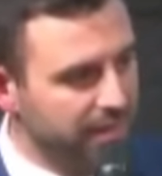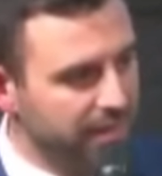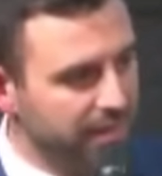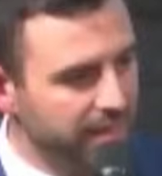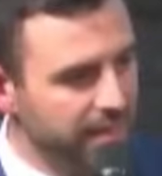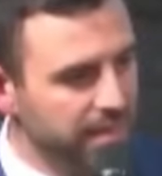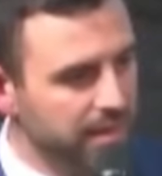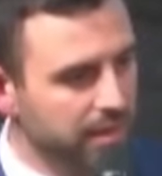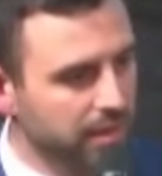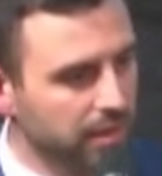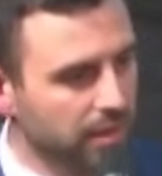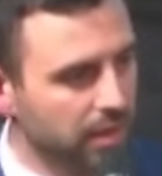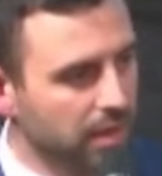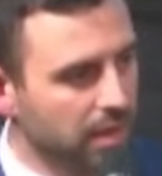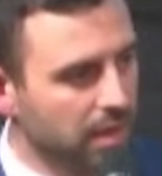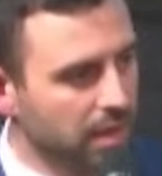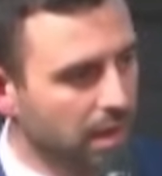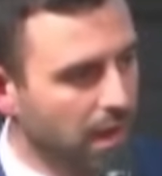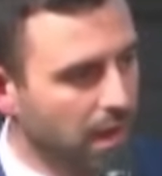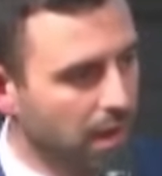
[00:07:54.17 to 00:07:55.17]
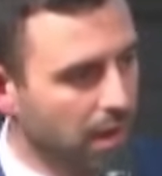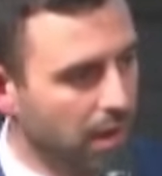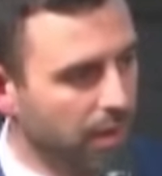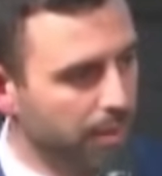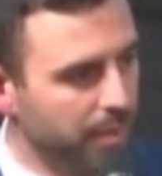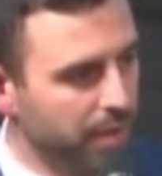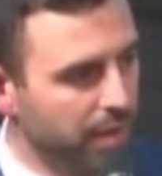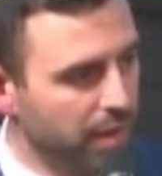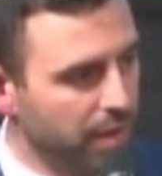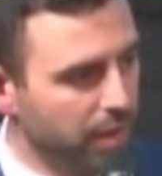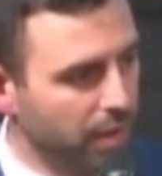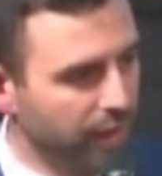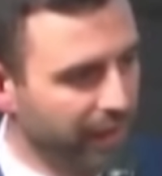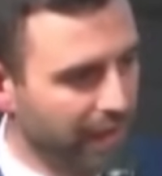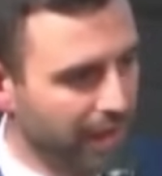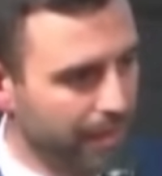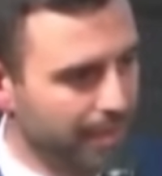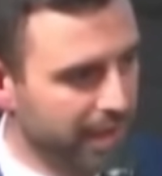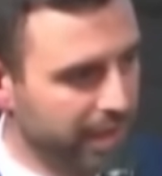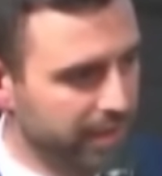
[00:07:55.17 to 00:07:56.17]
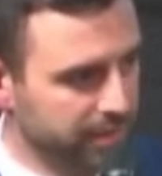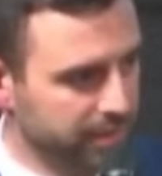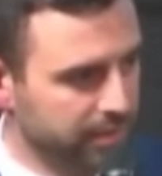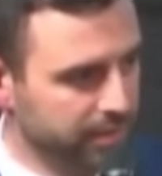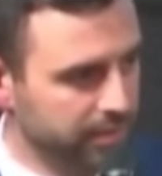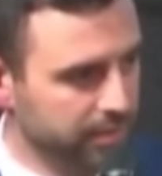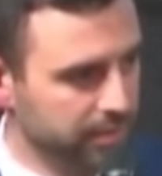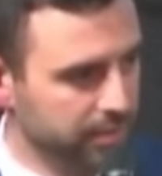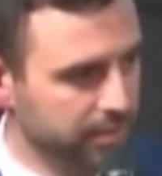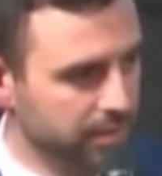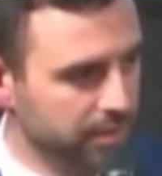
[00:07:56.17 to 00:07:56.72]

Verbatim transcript: legal arm of Hamas